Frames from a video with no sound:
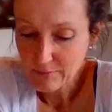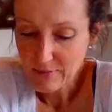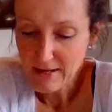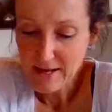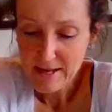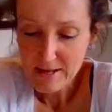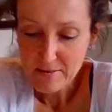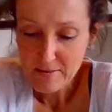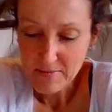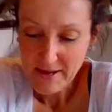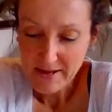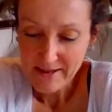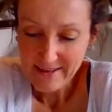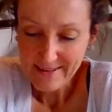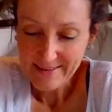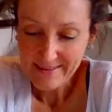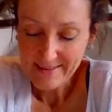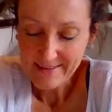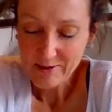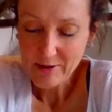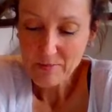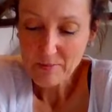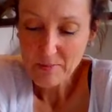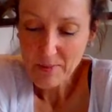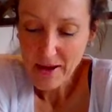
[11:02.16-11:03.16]
blaming,
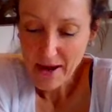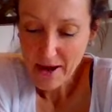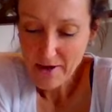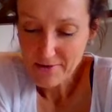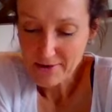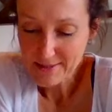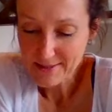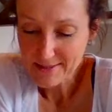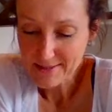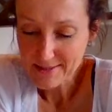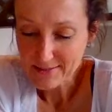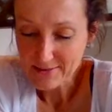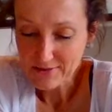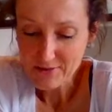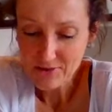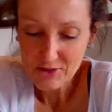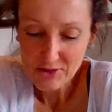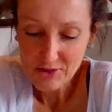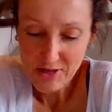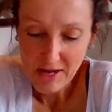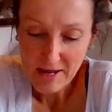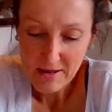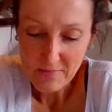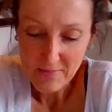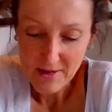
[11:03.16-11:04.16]
comparison,
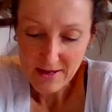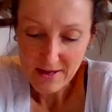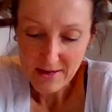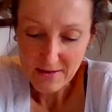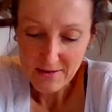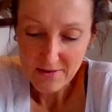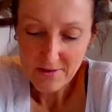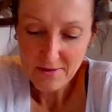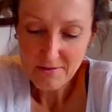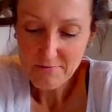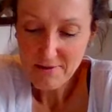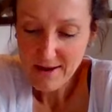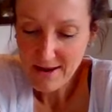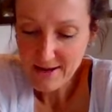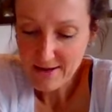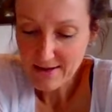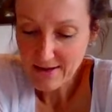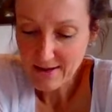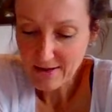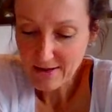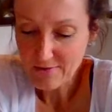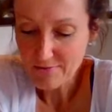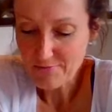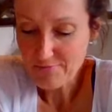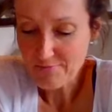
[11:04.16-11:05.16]
shaming,
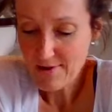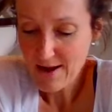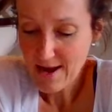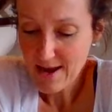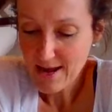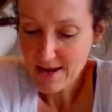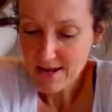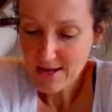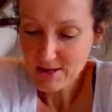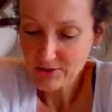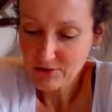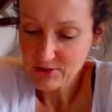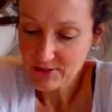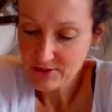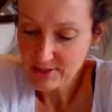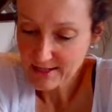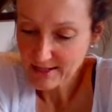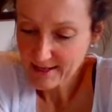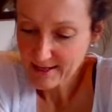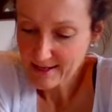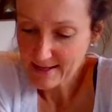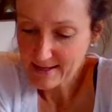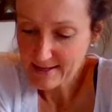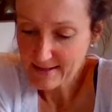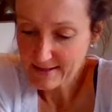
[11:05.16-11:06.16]
threatening, rage,
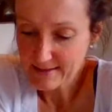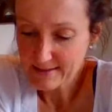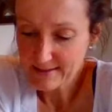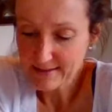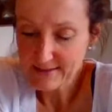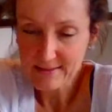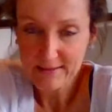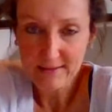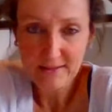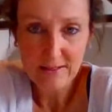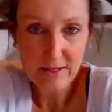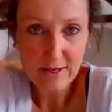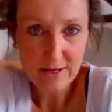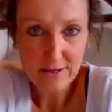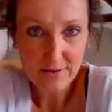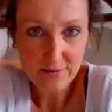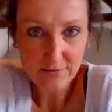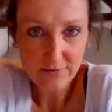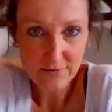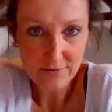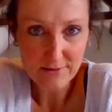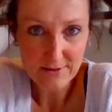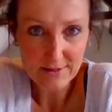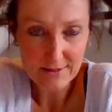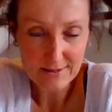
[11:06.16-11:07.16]
tears,
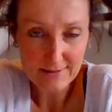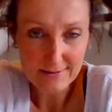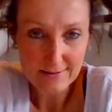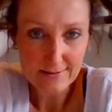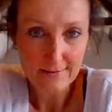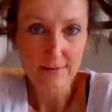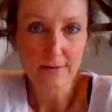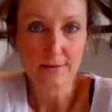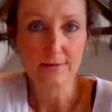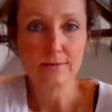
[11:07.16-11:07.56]
gifts,